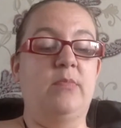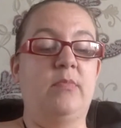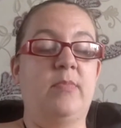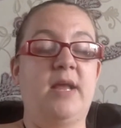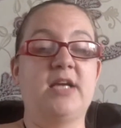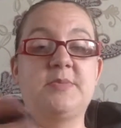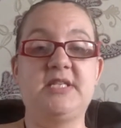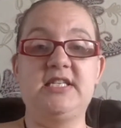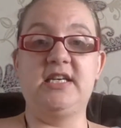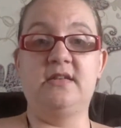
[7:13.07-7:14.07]
black
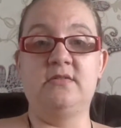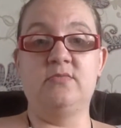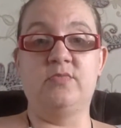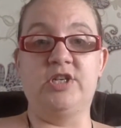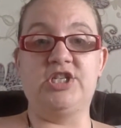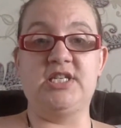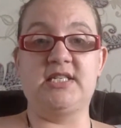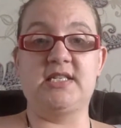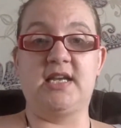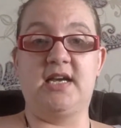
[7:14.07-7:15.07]
obsidian, which
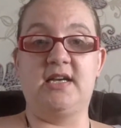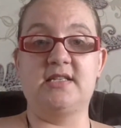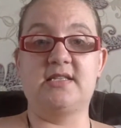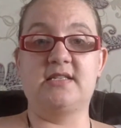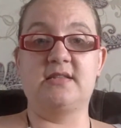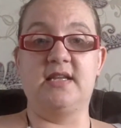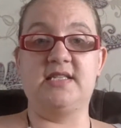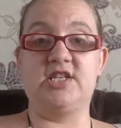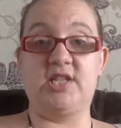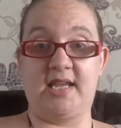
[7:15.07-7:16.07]
is
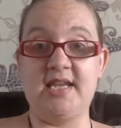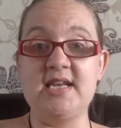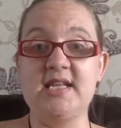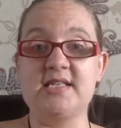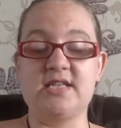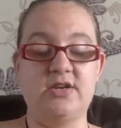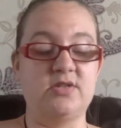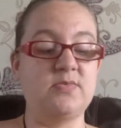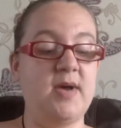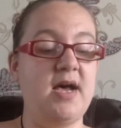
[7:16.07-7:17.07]
it's a healing stone
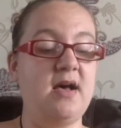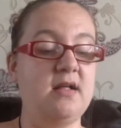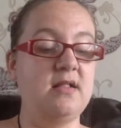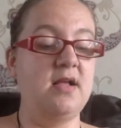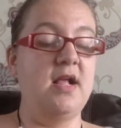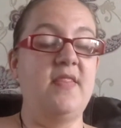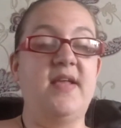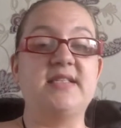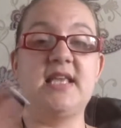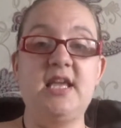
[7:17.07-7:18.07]
as well.
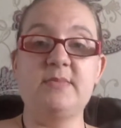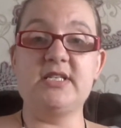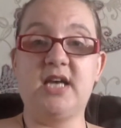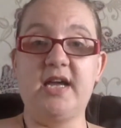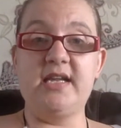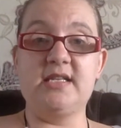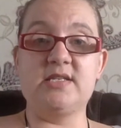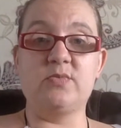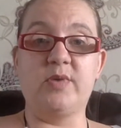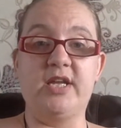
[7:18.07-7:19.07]
There's hematite,
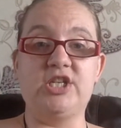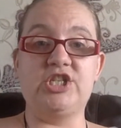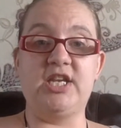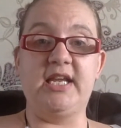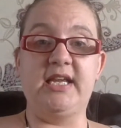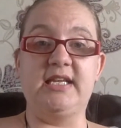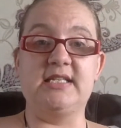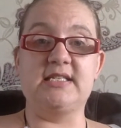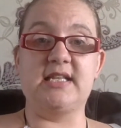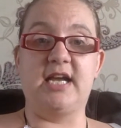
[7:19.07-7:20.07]
which
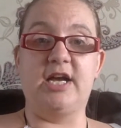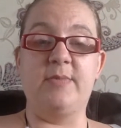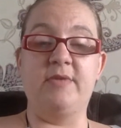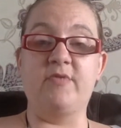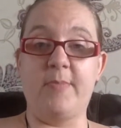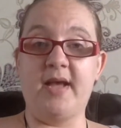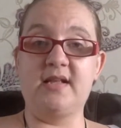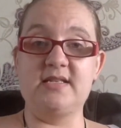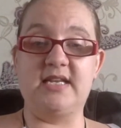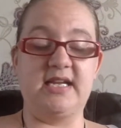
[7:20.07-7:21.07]
is it
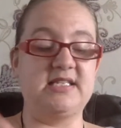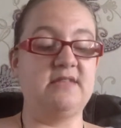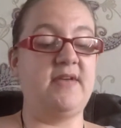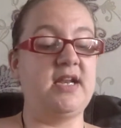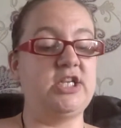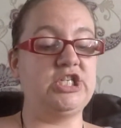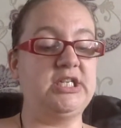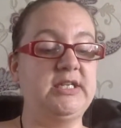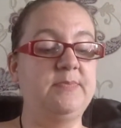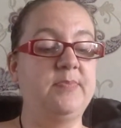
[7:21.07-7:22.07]
repels negative energy.